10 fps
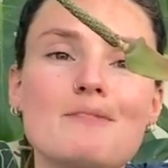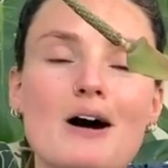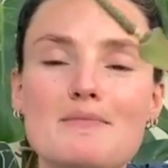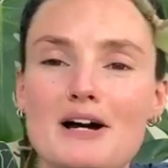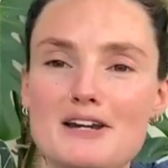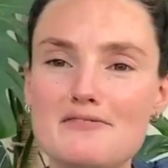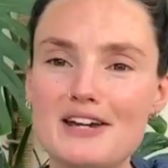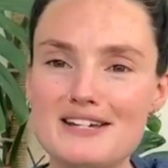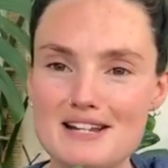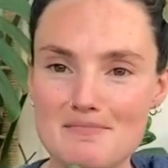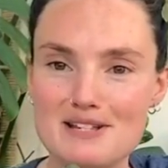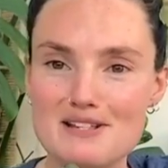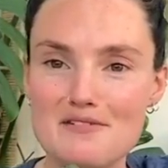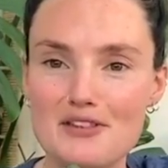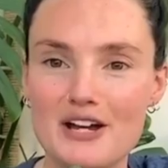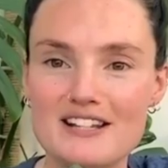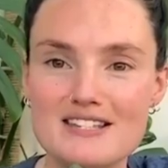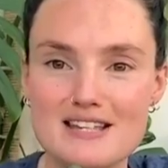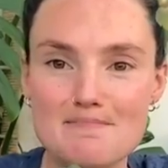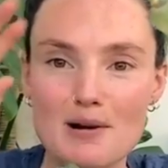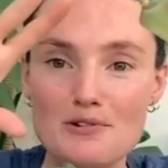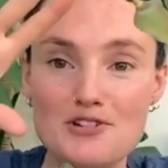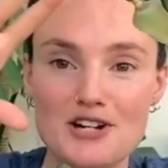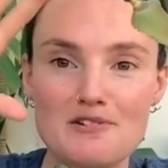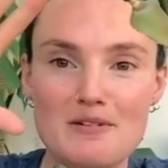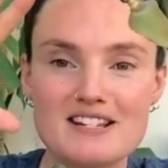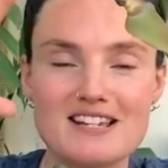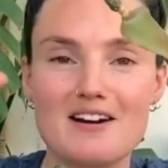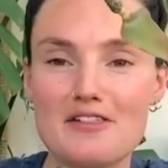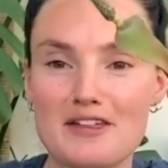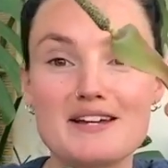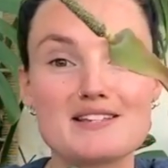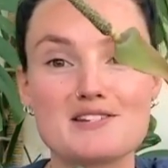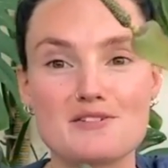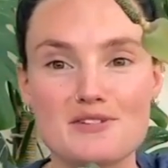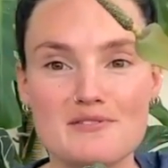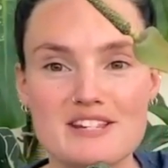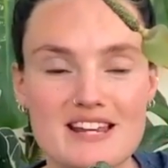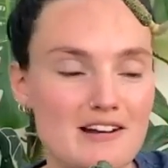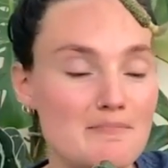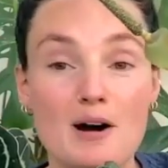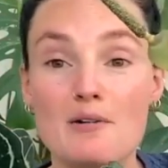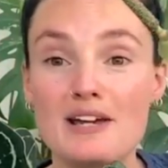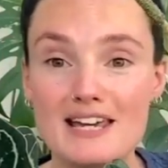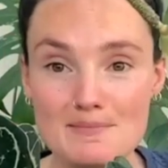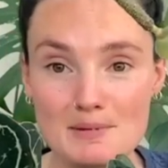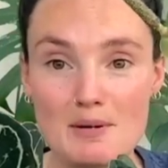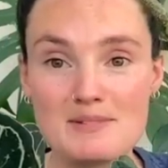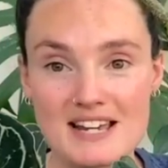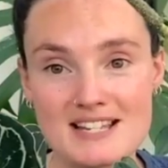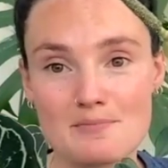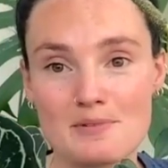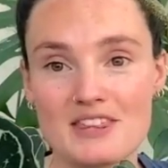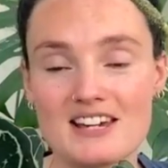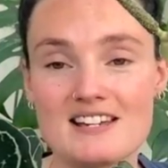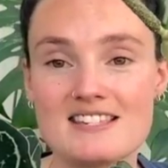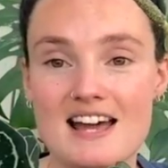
I'm kind of kidding myself that I can see bulging already. I think it's too soon to tell, but I'll keep you updated with these.